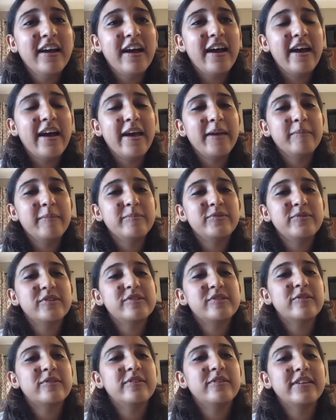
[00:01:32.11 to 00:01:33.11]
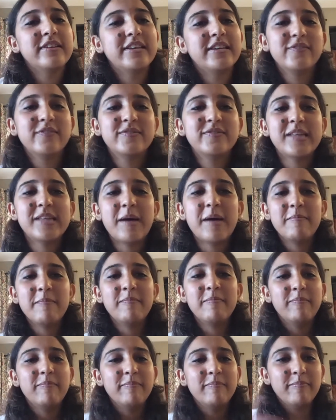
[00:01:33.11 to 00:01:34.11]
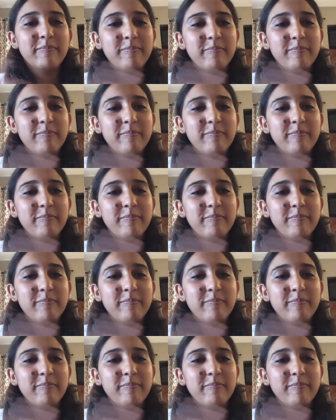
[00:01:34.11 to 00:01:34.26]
I'm just going to give some